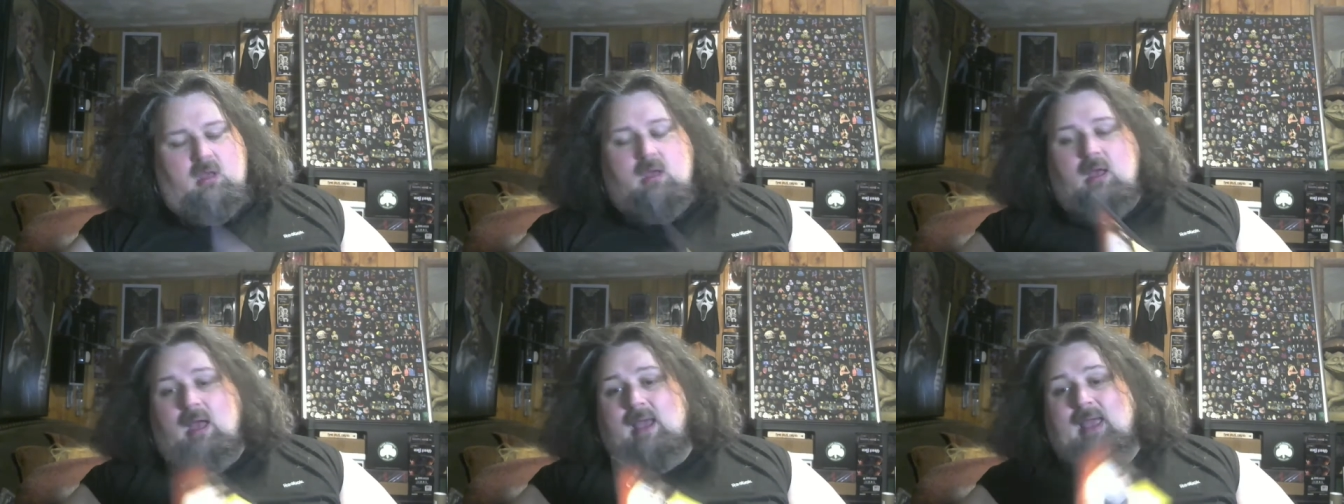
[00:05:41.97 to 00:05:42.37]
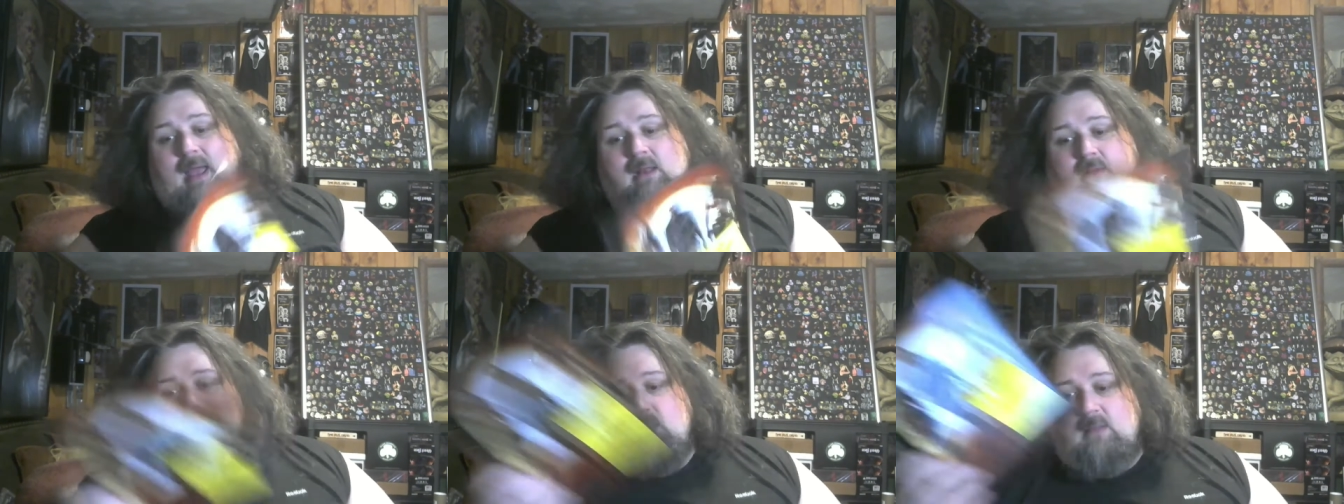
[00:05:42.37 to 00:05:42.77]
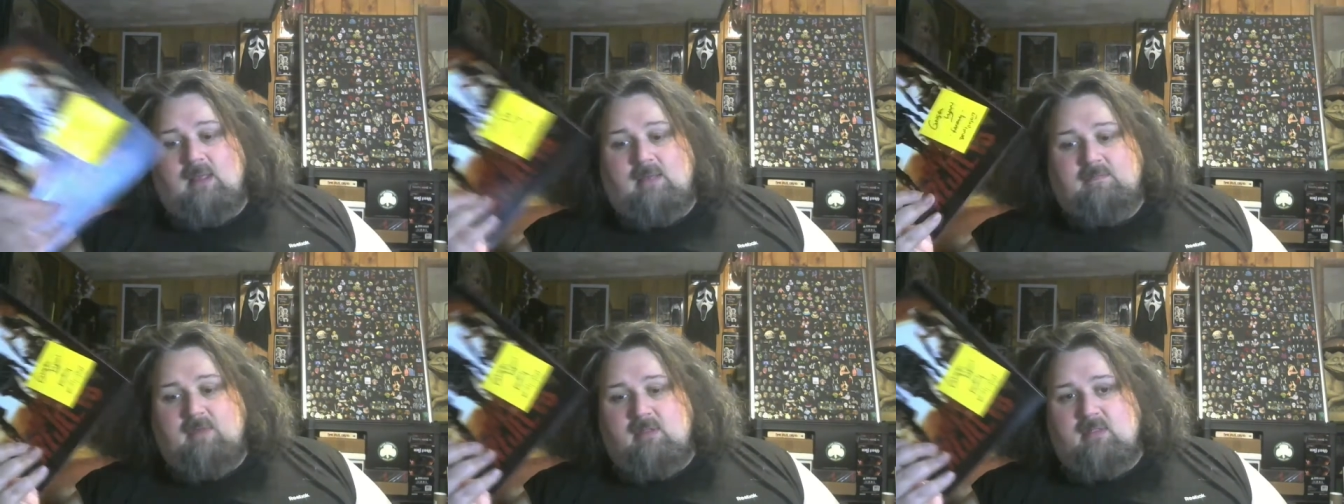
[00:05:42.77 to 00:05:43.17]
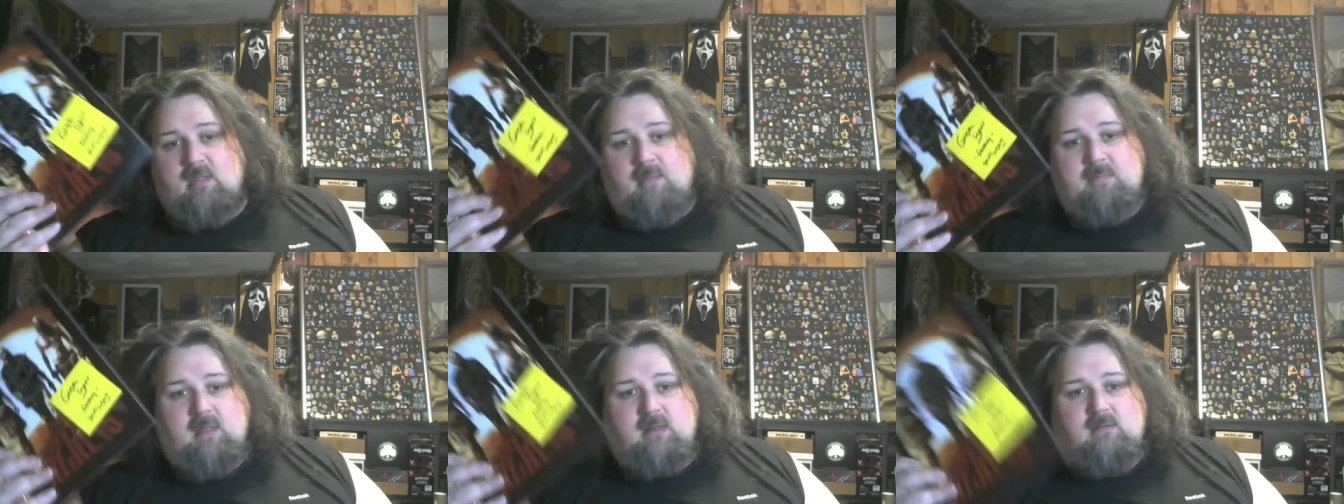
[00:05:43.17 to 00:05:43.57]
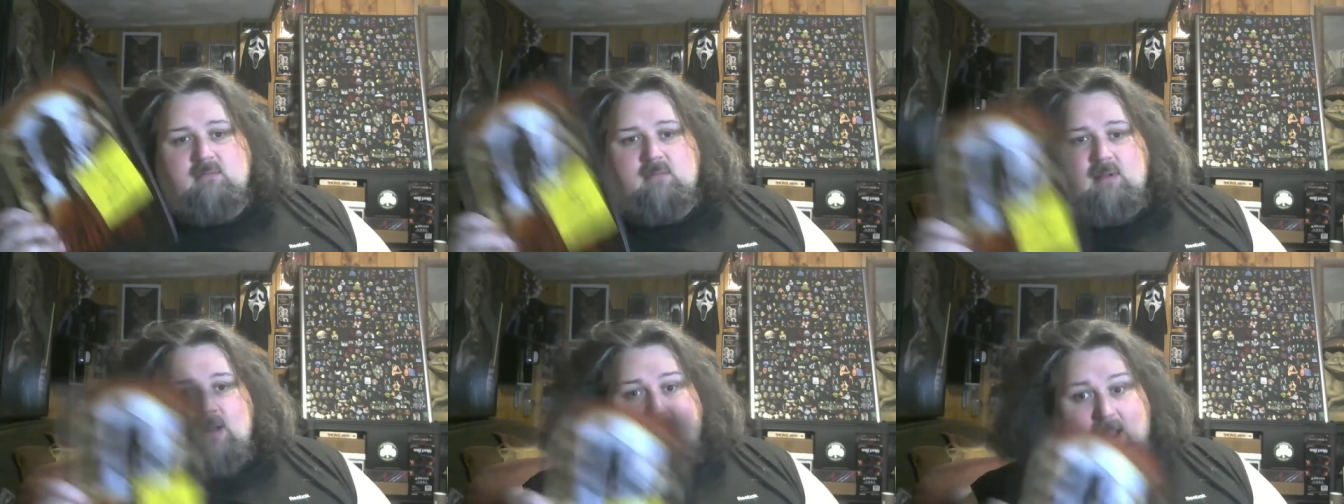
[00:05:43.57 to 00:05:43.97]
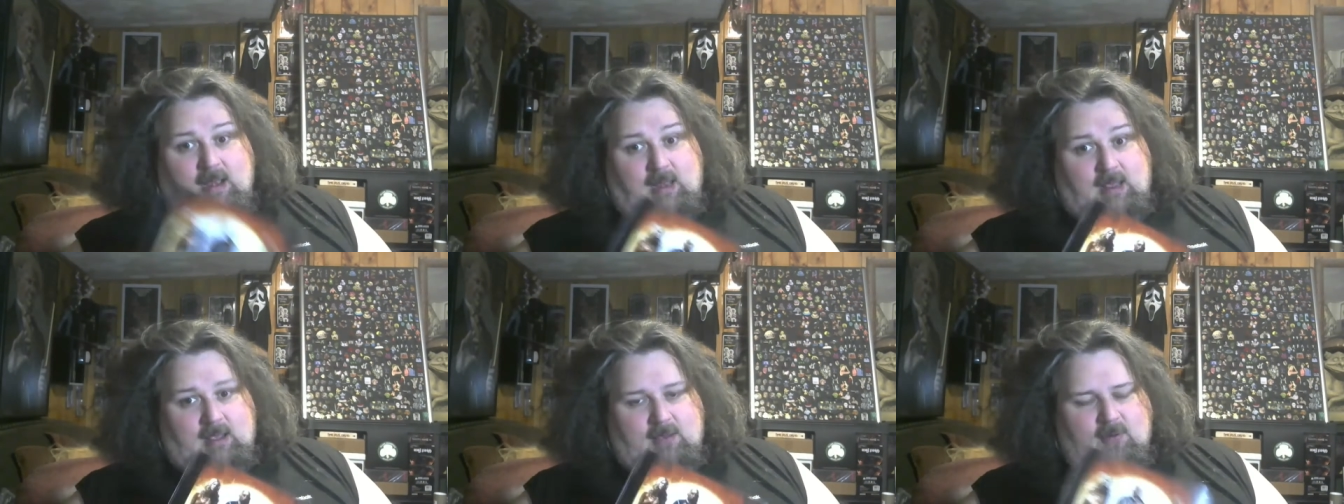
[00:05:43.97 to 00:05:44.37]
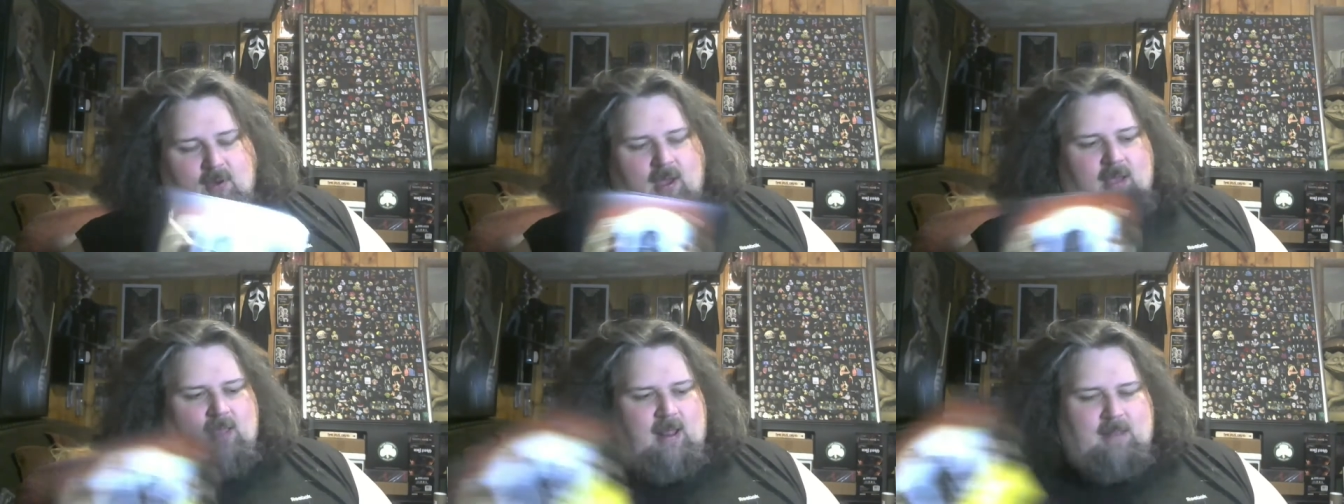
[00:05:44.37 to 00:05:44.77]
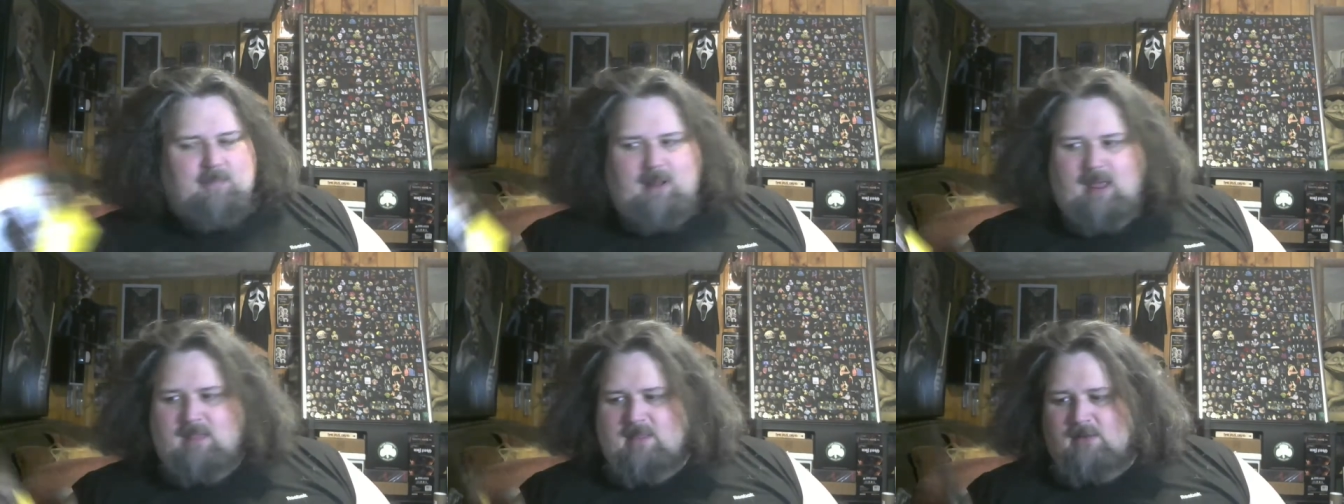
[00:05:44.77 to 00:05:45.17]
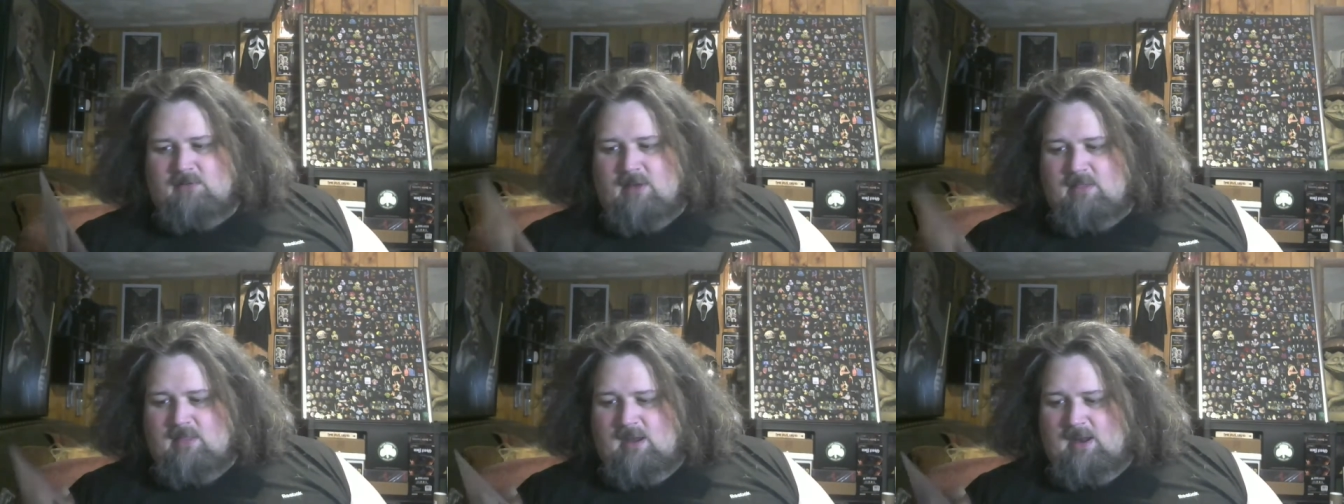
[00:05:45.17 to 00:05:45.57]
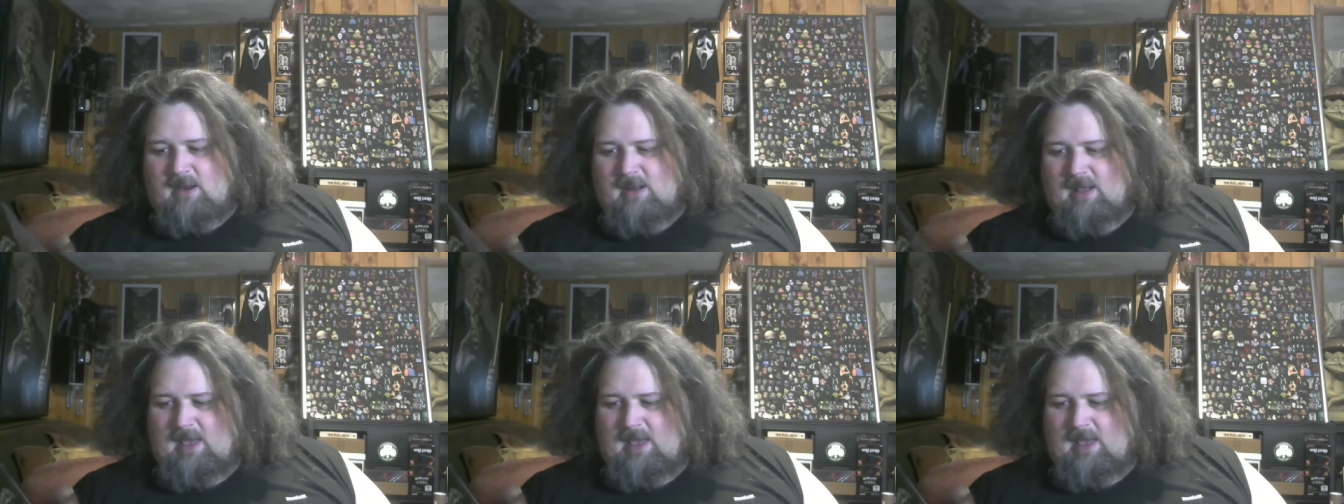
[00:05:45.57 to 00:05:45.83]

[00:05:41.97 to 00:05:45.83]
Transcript: Again, if there's something Andy or anybody's interested in,